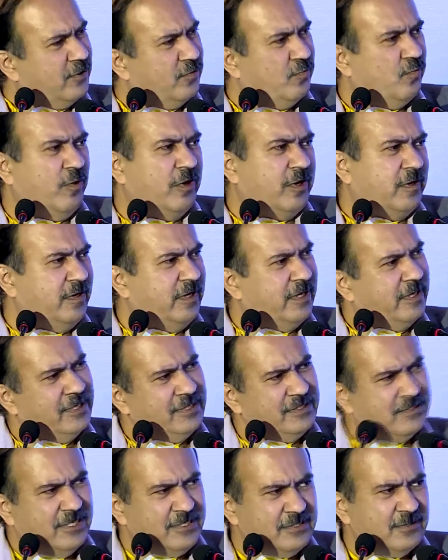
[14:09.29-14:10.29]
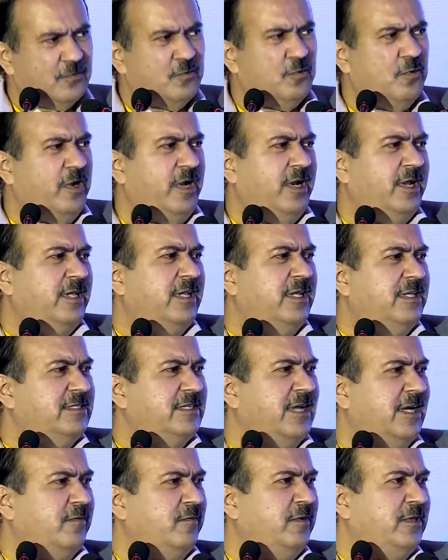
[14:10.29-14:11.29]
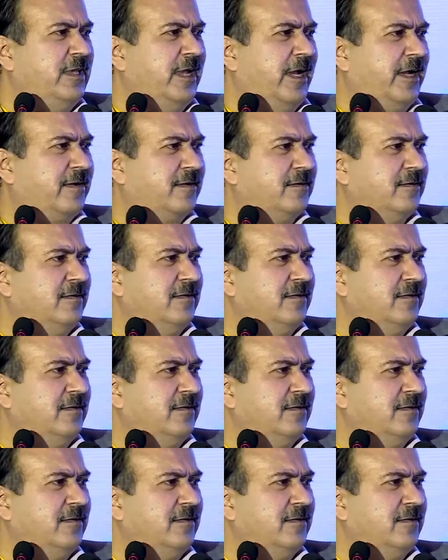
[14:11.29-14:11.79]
whatever it is, just go ahead and inject with that.